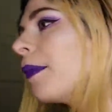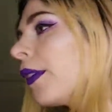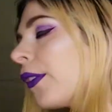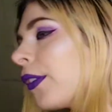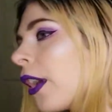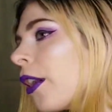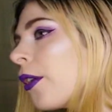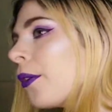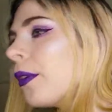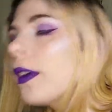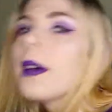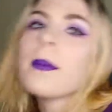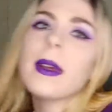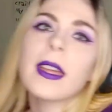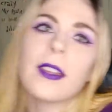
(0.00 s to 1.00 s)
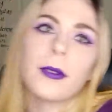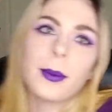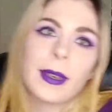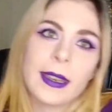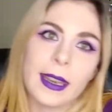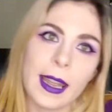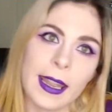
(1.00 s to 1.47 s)
So my
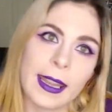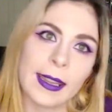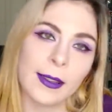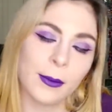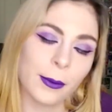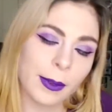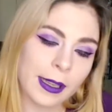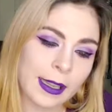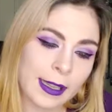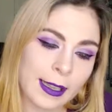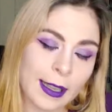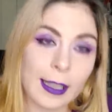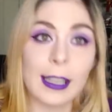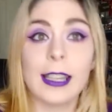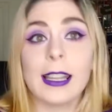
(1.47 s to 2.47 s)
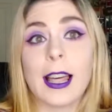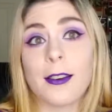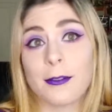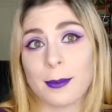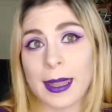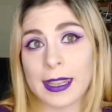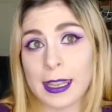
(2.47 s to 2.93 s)
husband and I, we
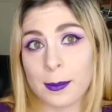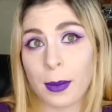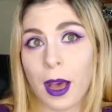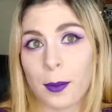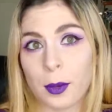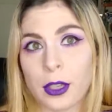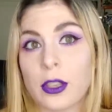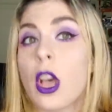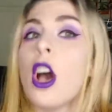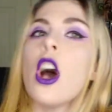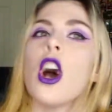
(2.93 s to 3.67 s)
love making popcorn.